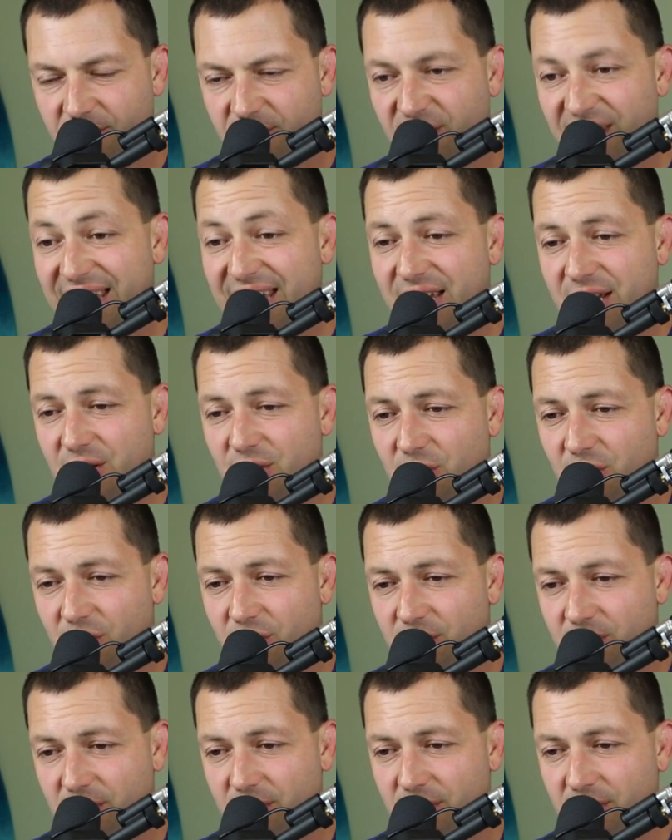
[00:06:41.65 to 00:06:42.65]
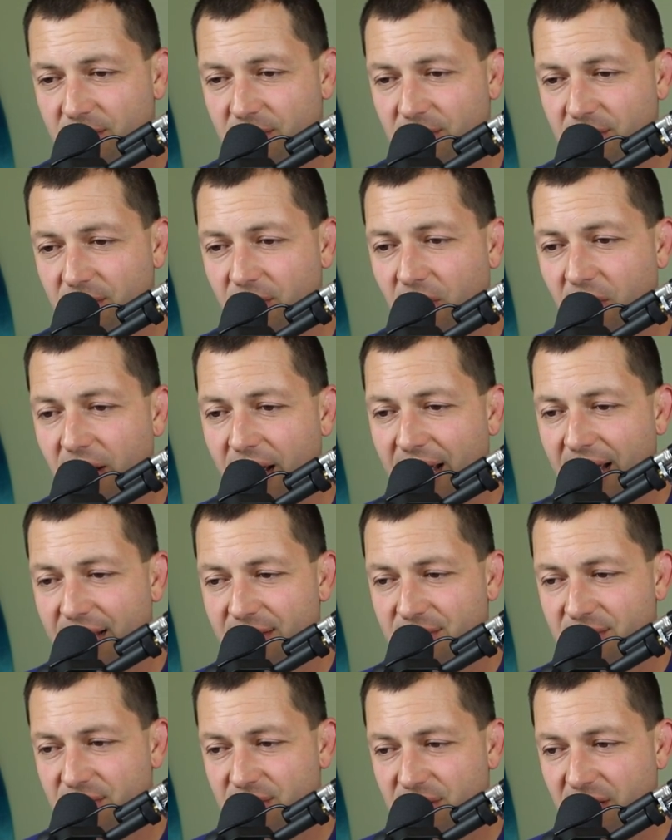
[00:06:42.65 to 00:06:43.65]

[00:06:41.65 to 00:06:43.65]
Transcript: vehicle, okay,